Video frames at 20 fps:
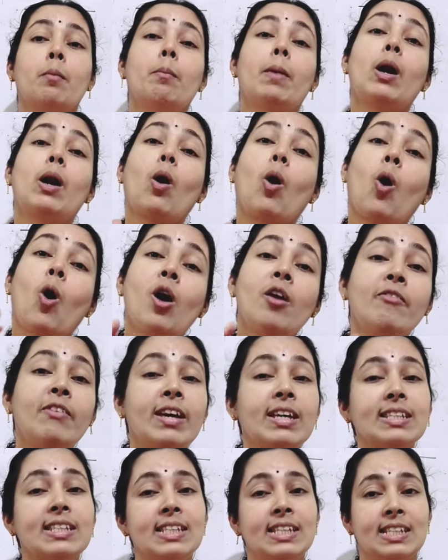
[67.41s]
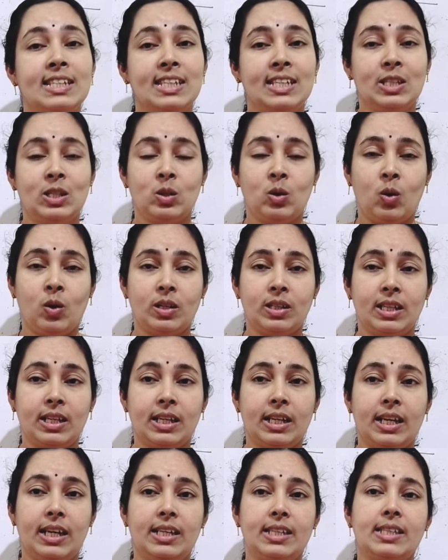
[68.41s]
But always this is not the
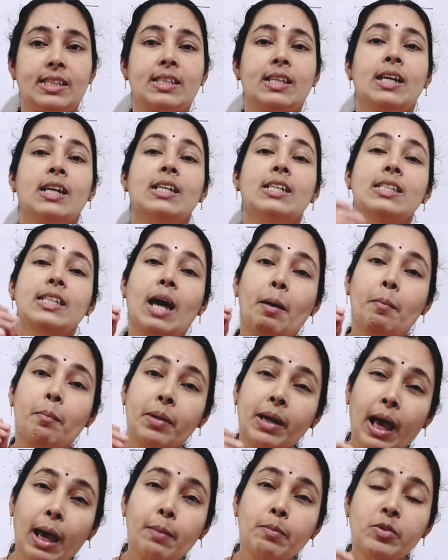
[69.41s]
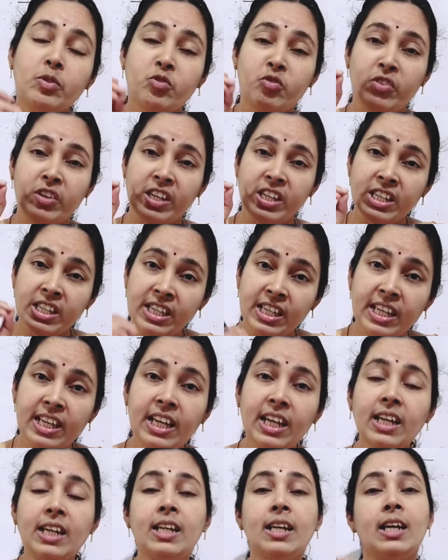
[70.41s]
case. Sometimes we
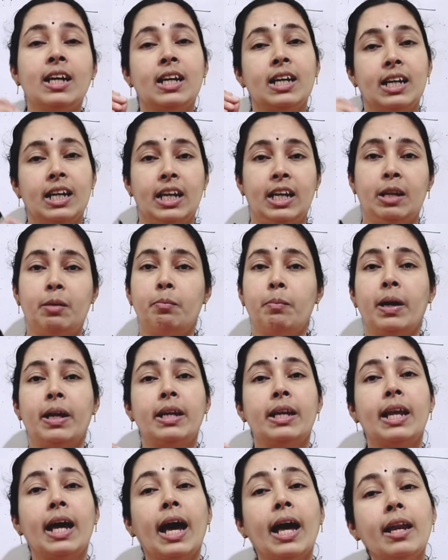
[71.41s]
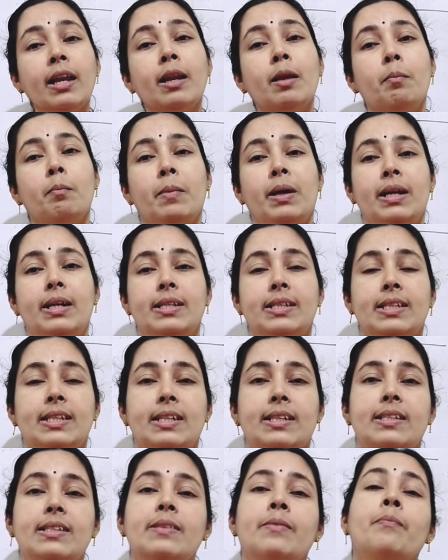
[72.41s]
need treatment and
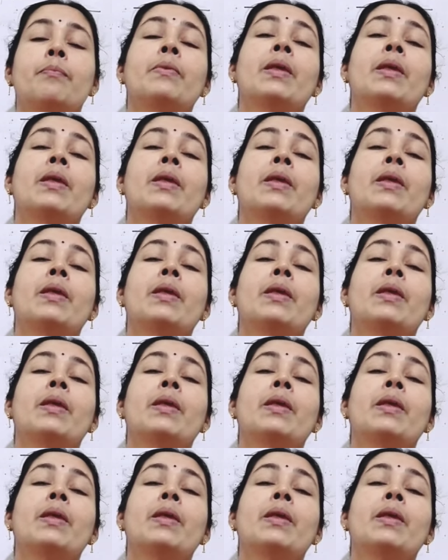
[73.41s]
medicines.